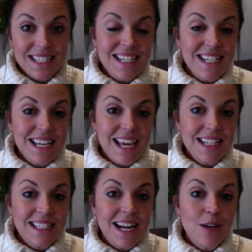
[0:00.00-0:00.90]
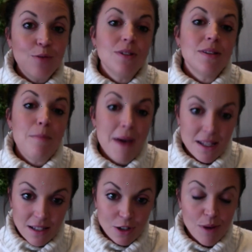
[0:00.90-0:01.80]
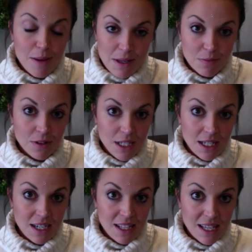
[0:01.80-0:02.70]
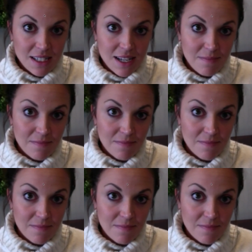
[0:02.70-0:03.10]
indicates that it was the message my people needed at that time.